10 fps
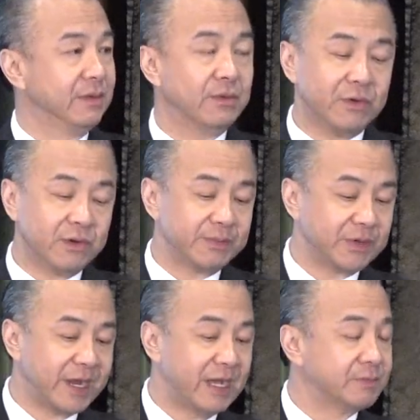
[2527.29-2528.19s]
Or
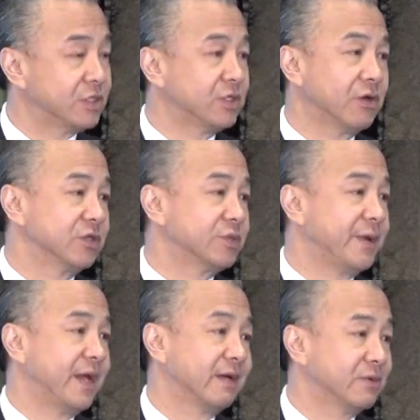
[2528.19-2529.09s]
perhaps
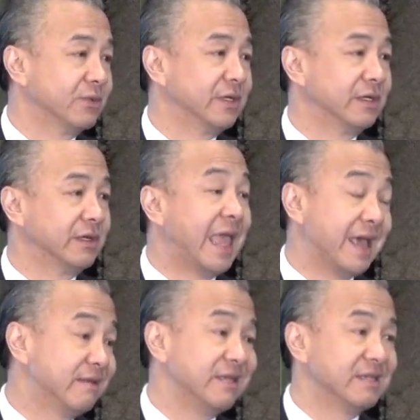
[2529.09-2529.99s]
chargeback where
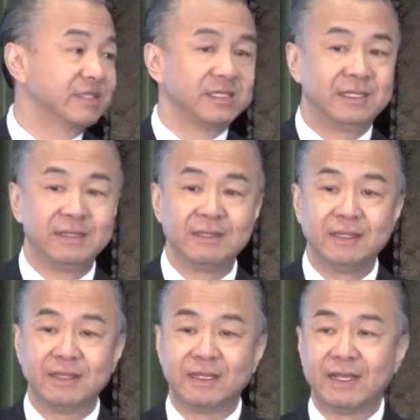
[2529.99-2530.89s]
and
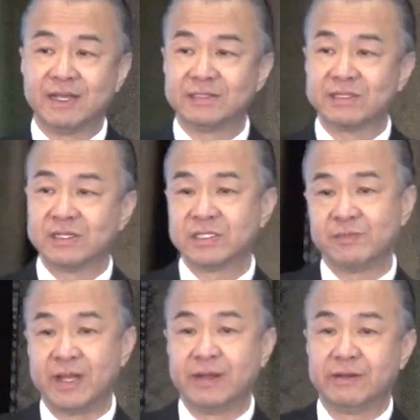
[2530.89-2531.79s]
DSC that has
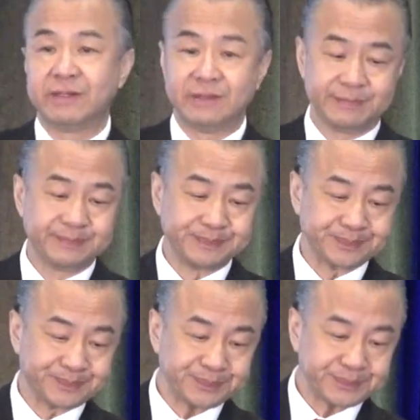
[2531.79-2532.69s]
expired.
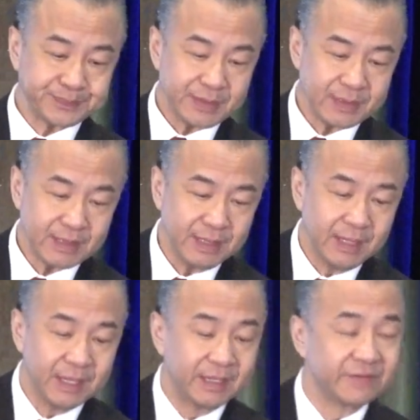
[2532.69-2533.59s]

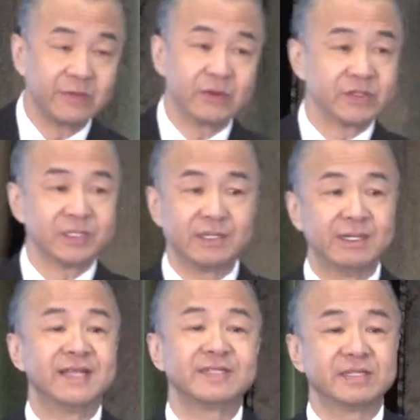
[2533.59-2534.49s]
And of
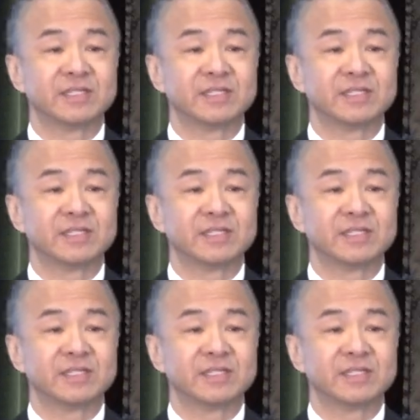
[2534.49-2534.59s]
course, less